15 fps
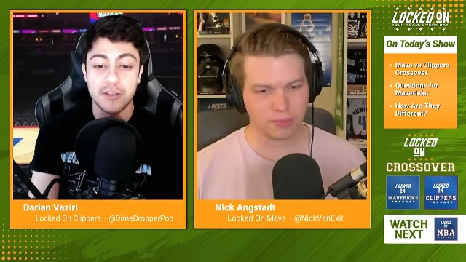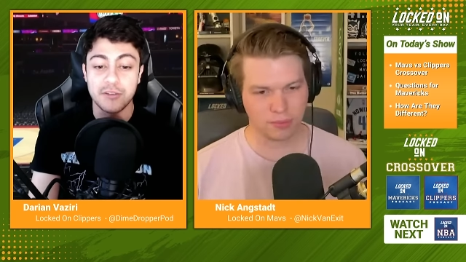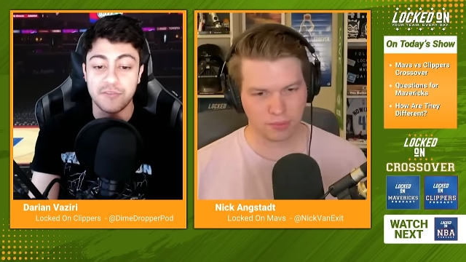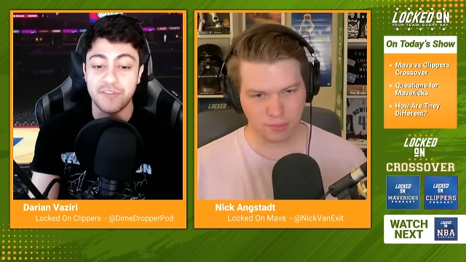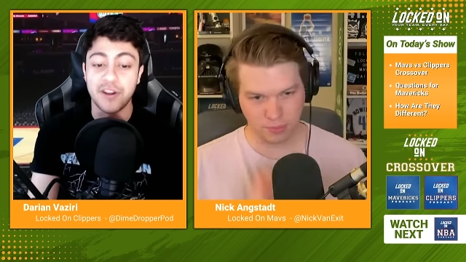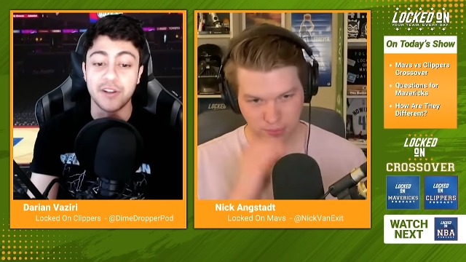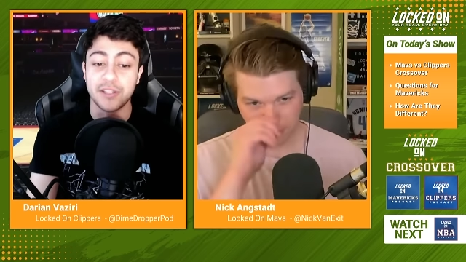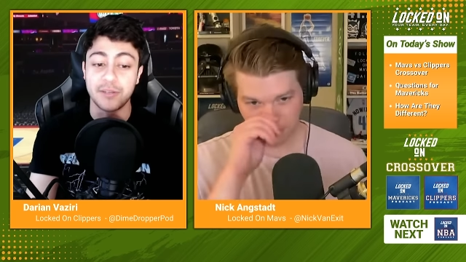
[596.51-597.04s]

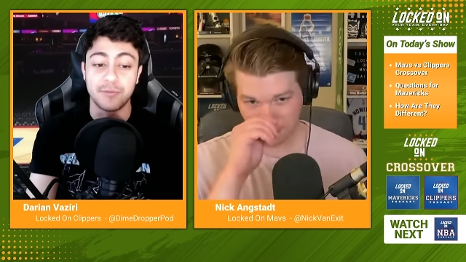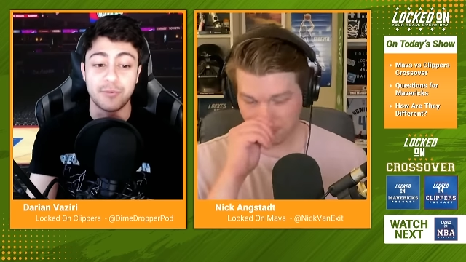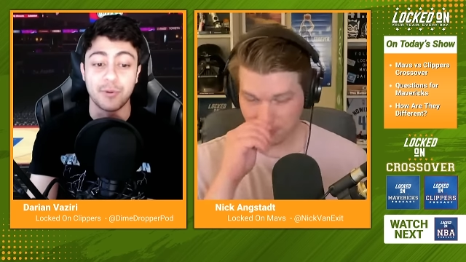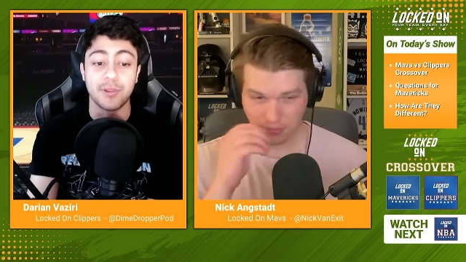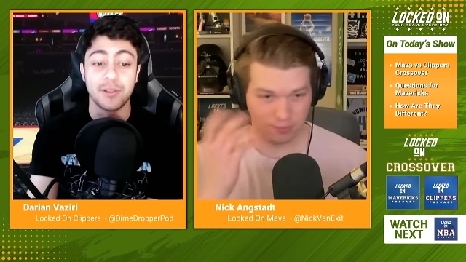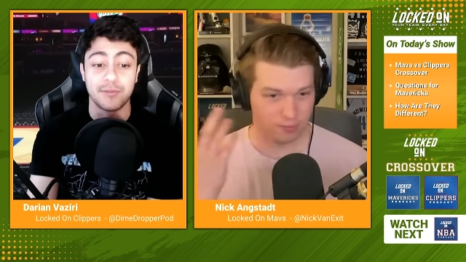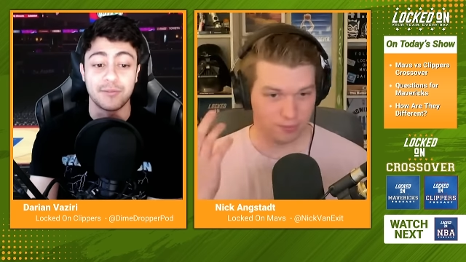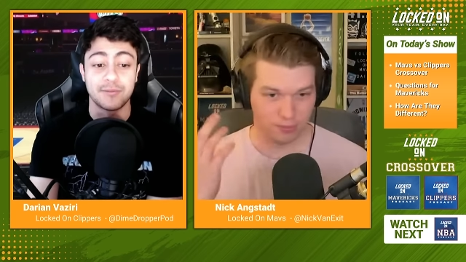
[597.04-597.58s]
Speaker 1: fairly
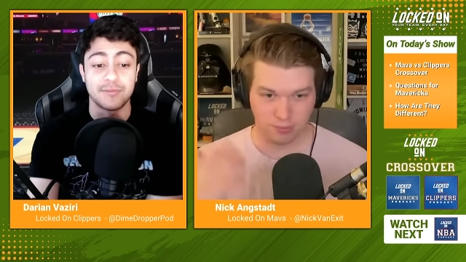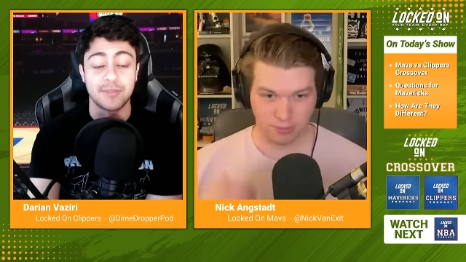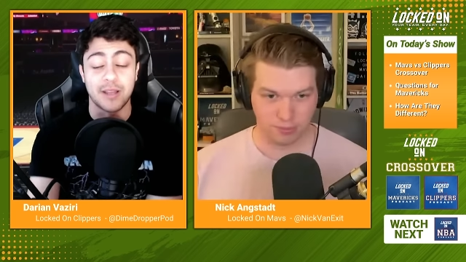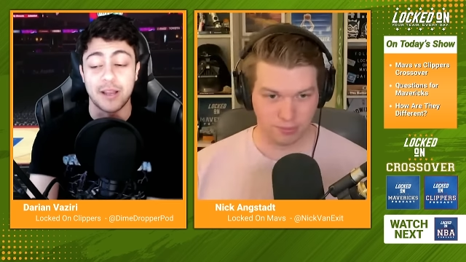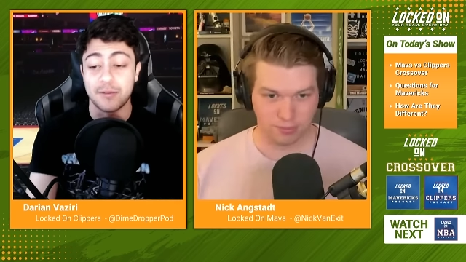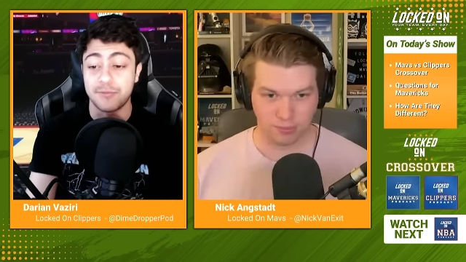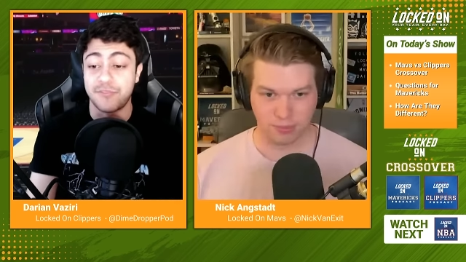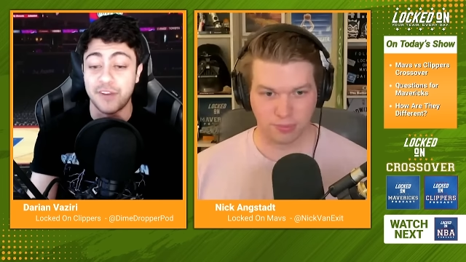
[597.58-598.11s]
re- uh,
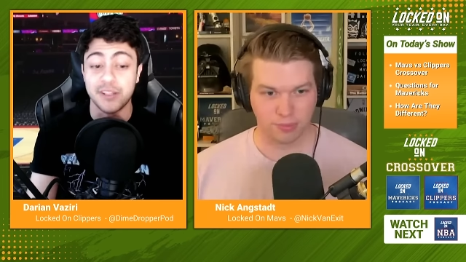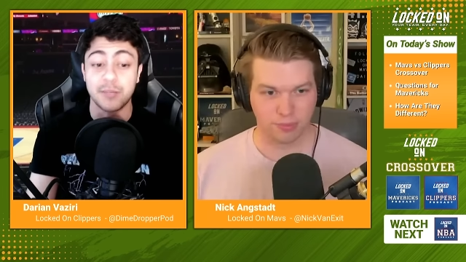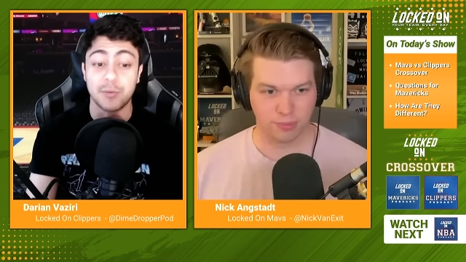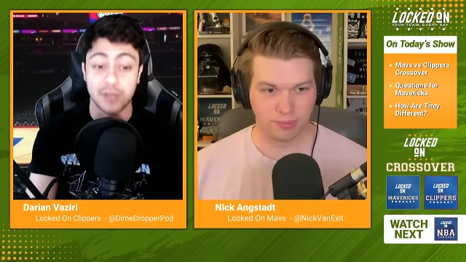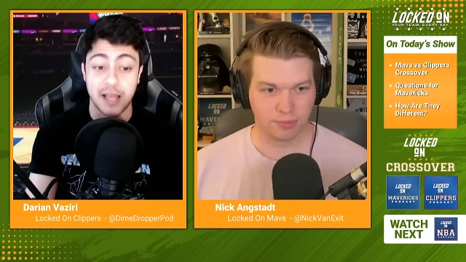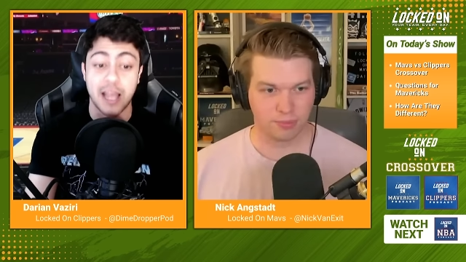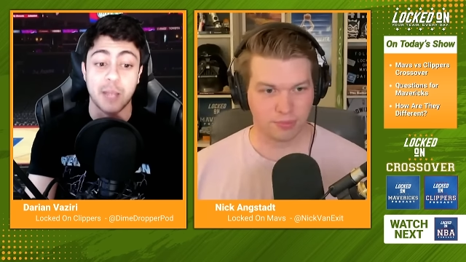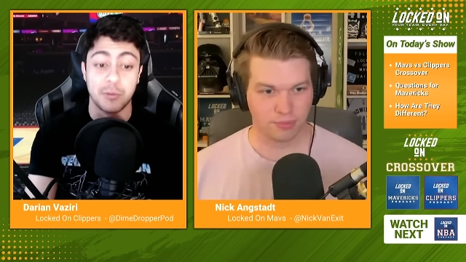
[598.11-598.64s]
fairly
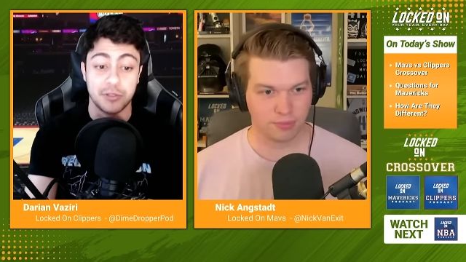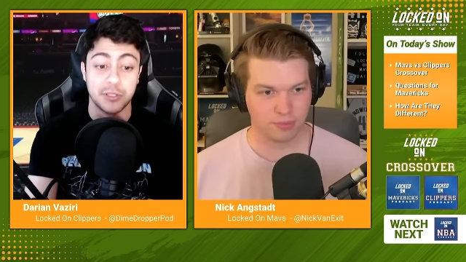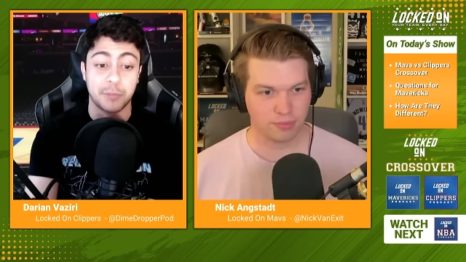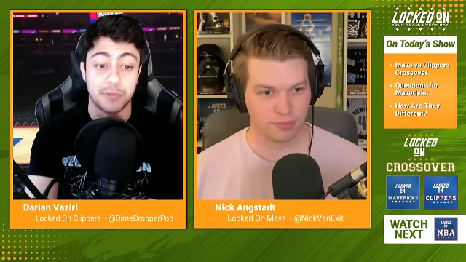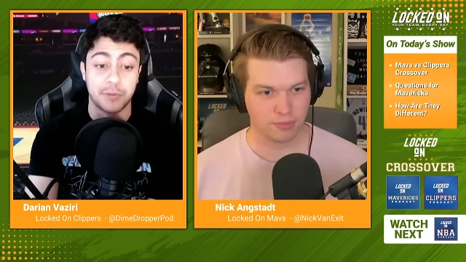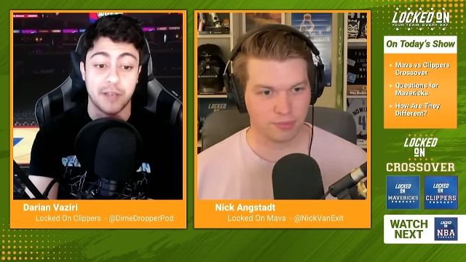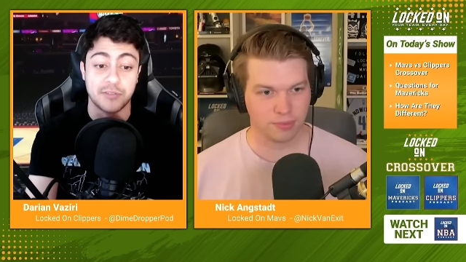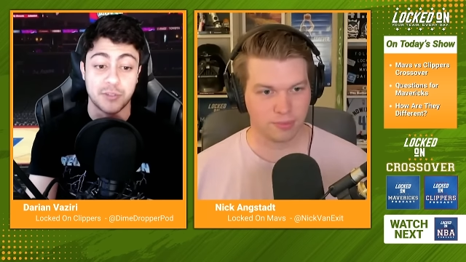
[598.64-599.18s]
reliable in the
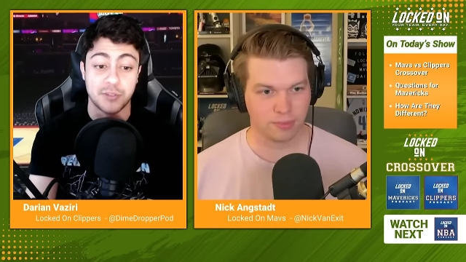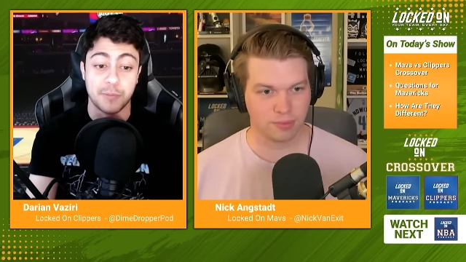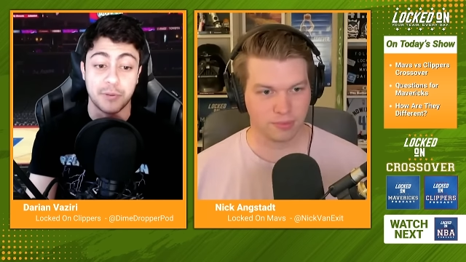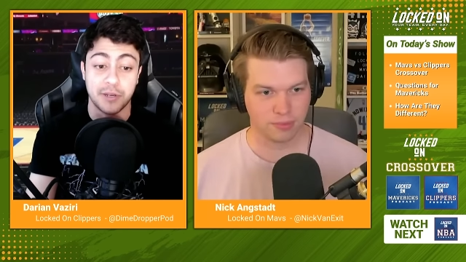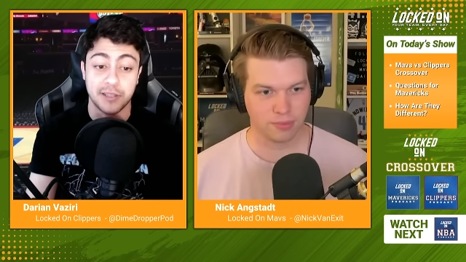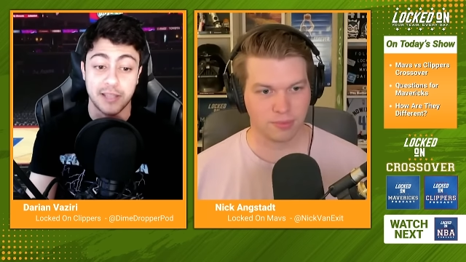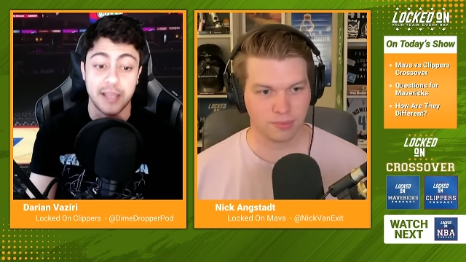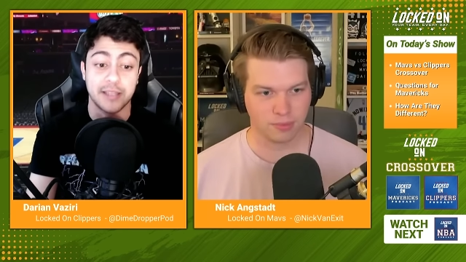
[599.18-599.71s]
playoffs, to put
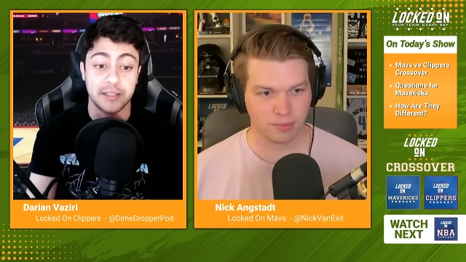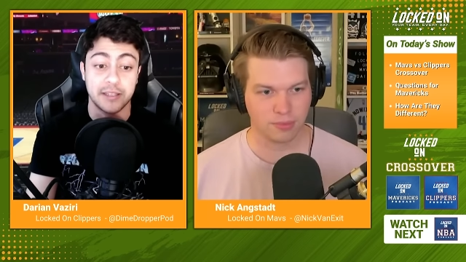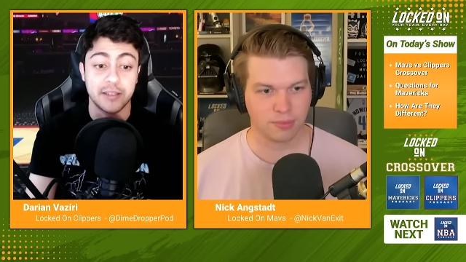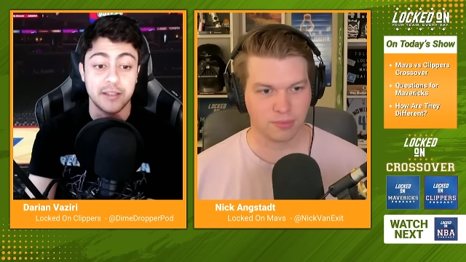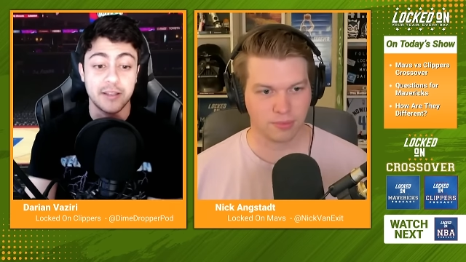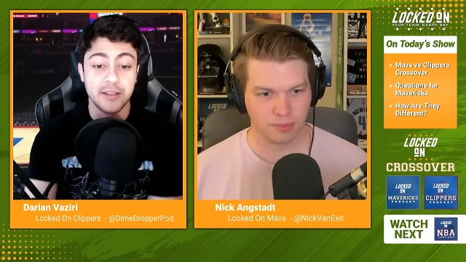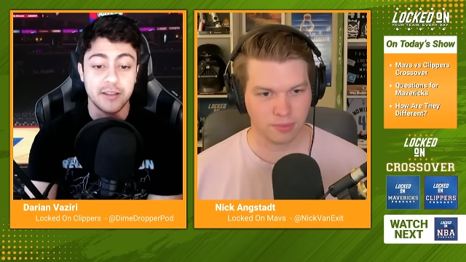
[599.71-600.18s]
it lightly.